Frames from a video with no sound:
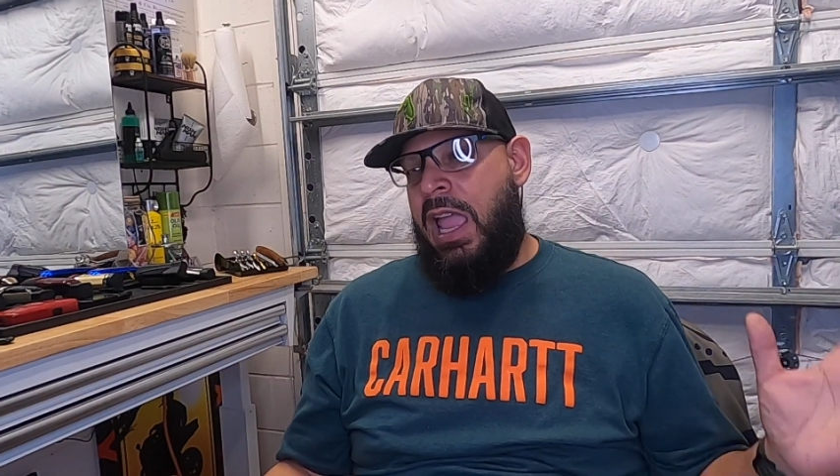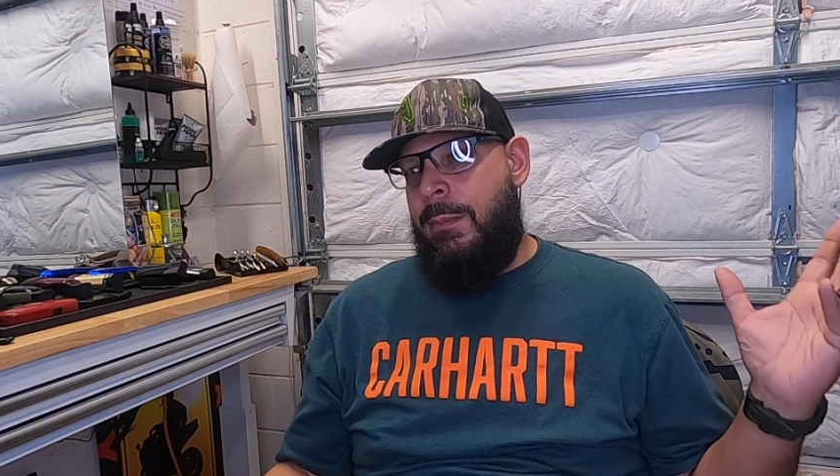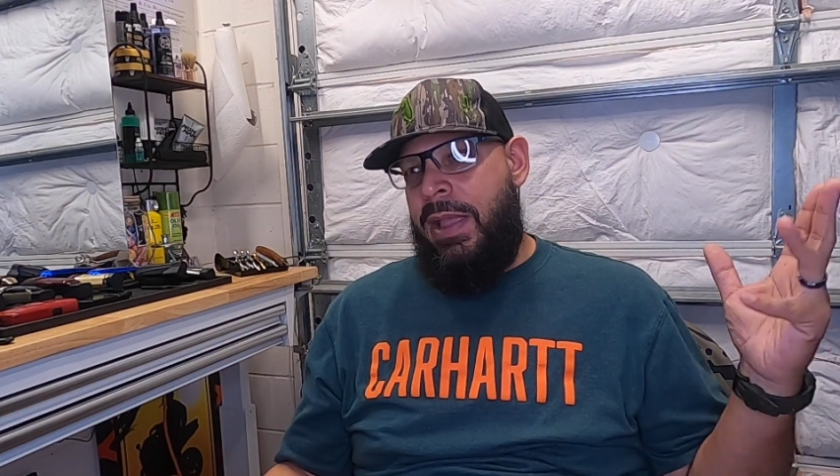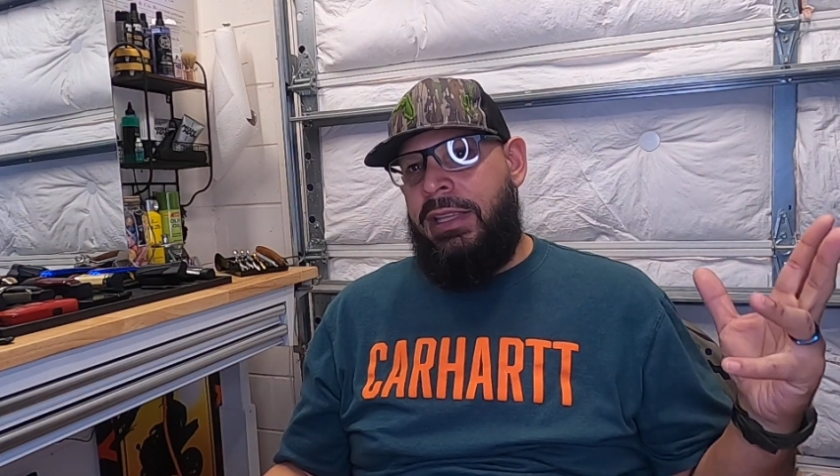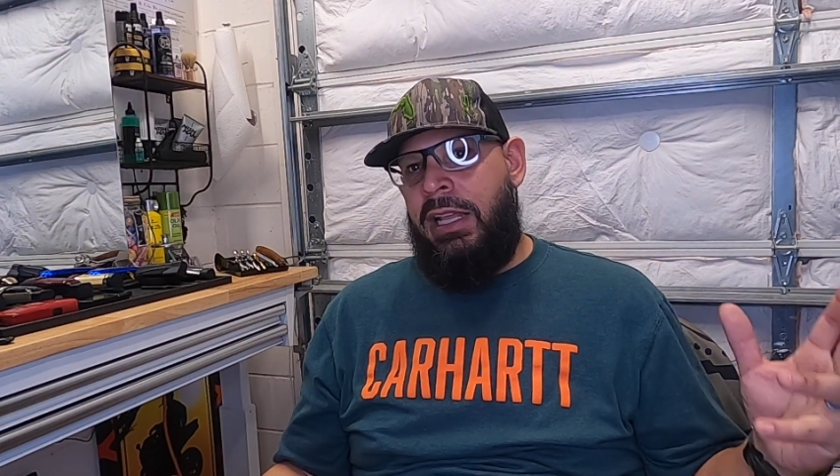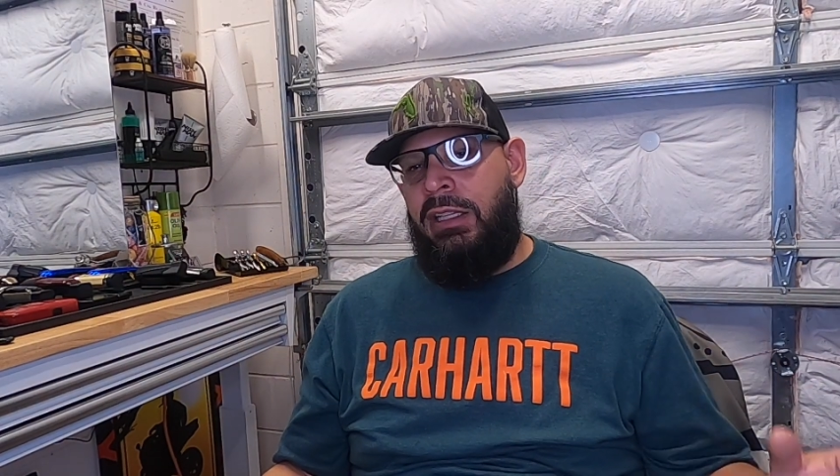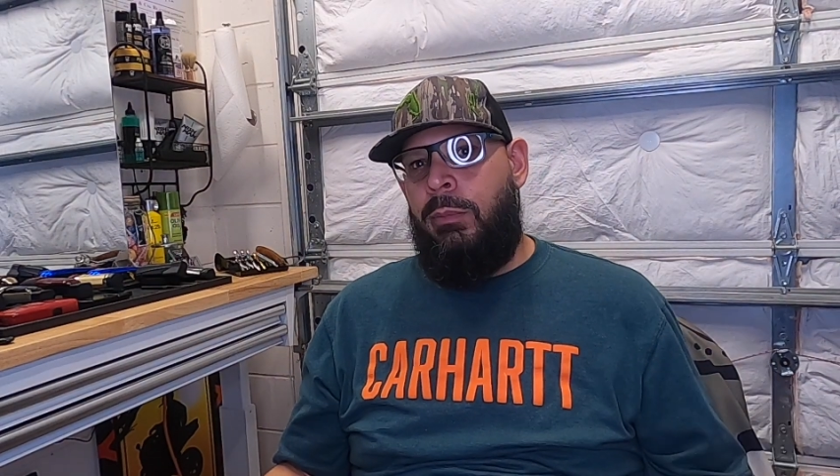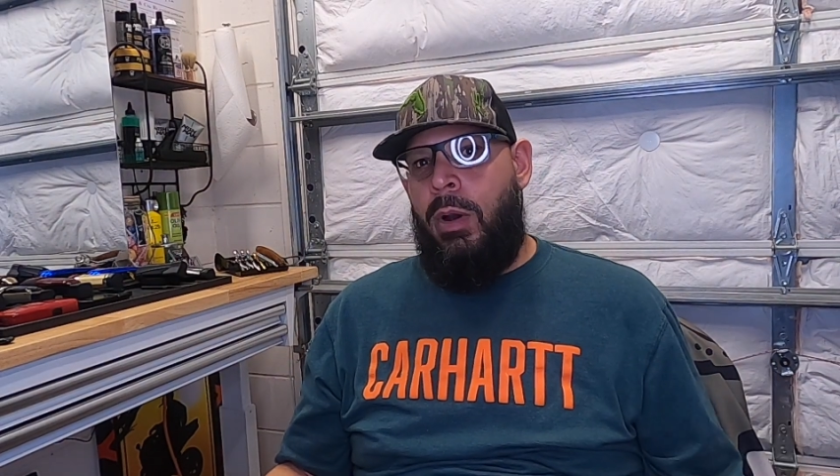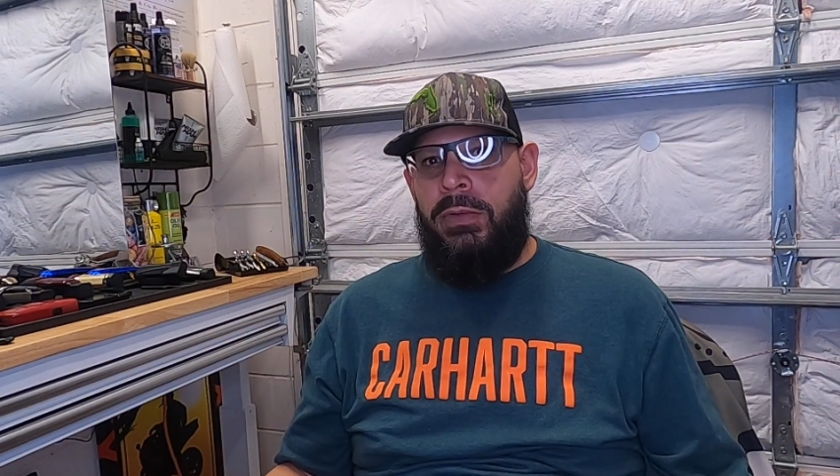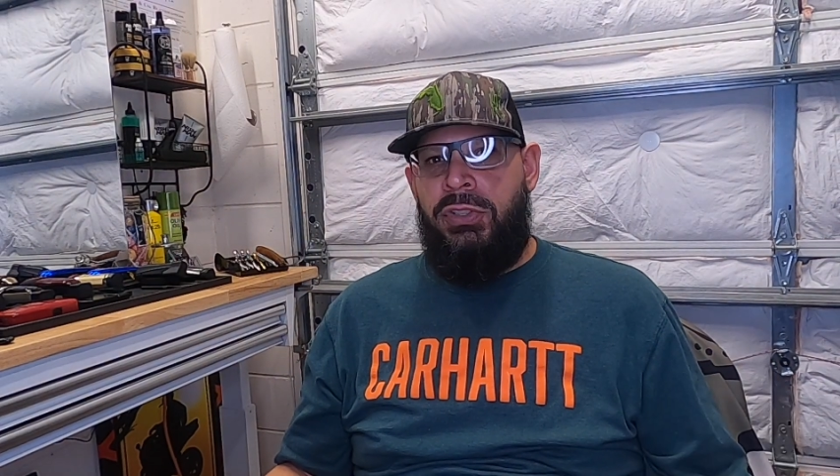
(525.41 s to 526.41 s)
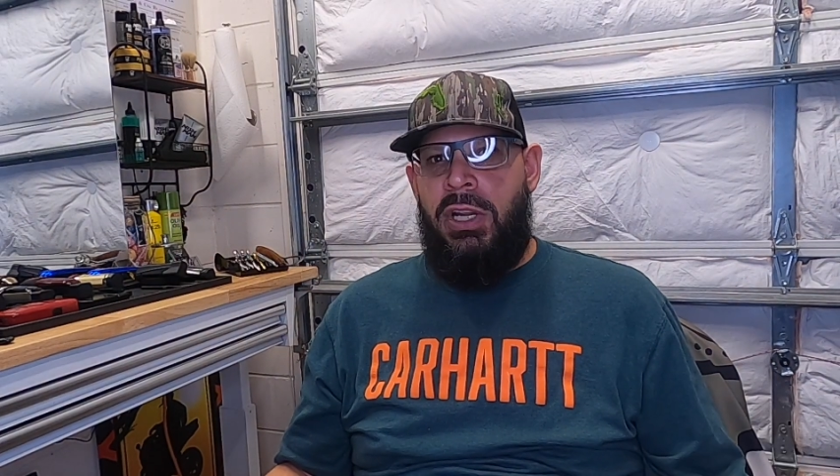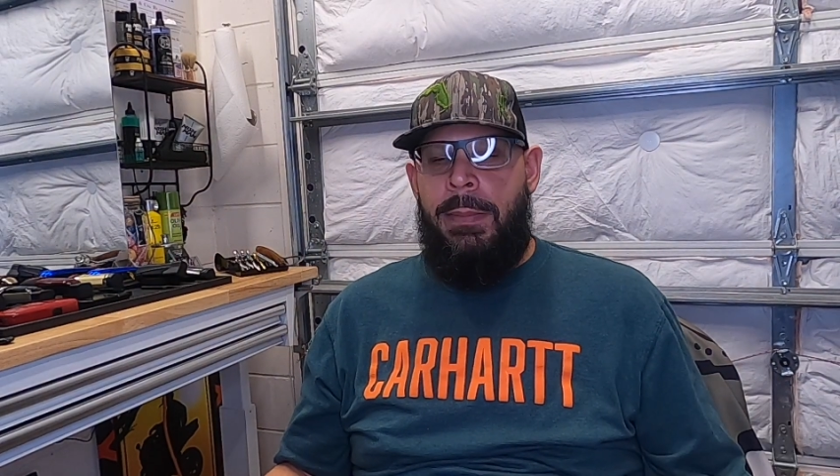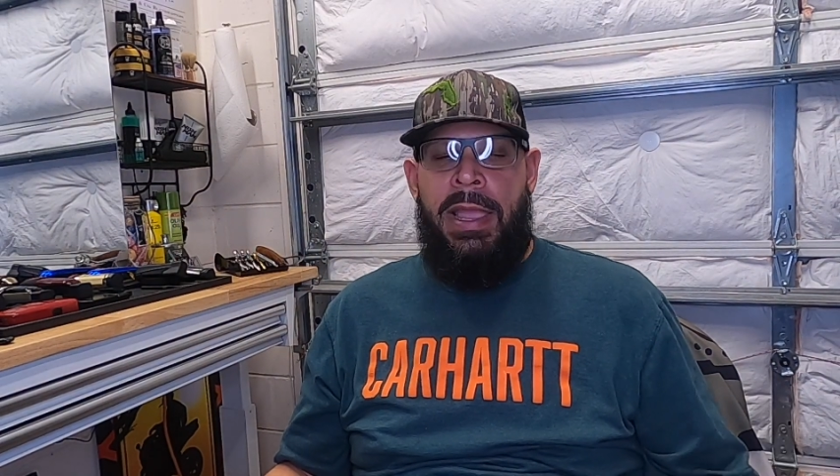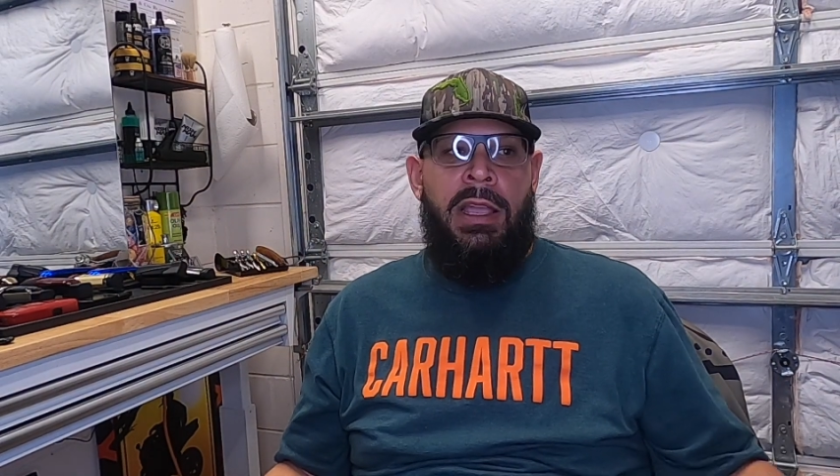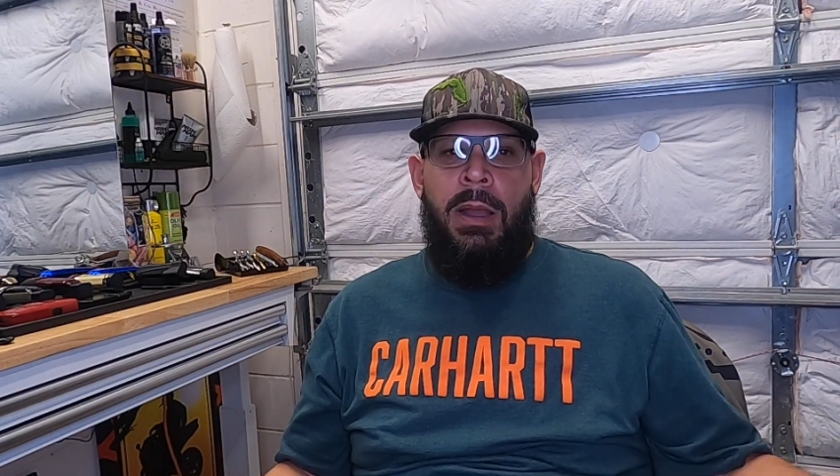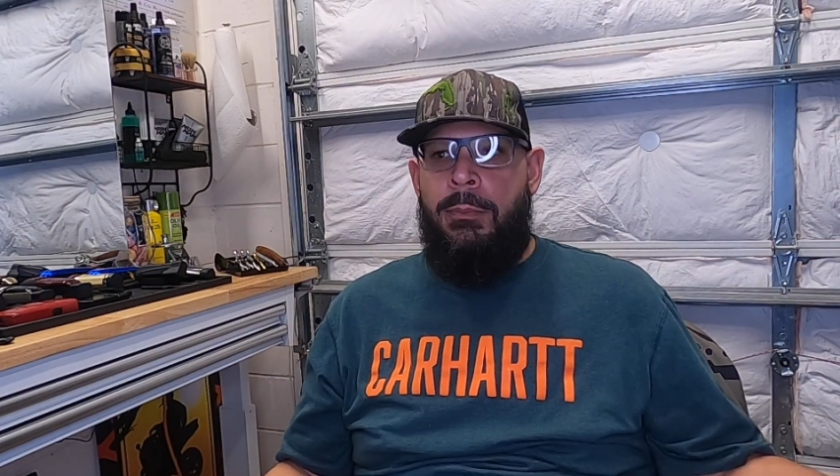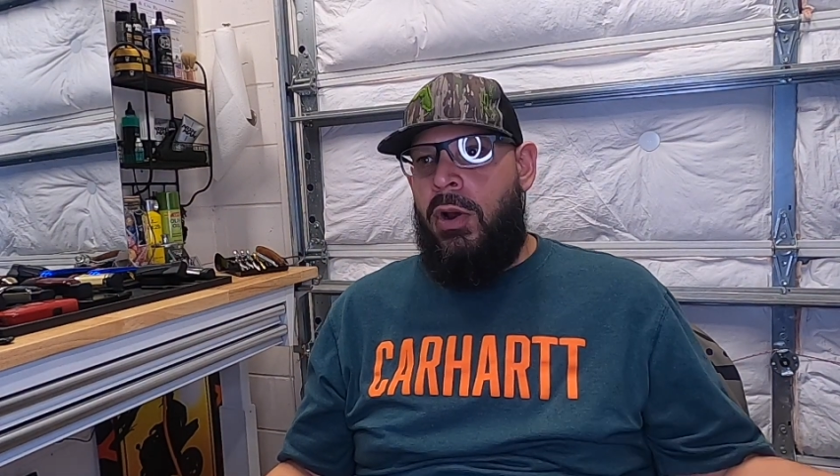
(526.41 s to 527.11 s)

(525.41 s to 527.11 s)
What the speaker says: and make that the barbershop and cut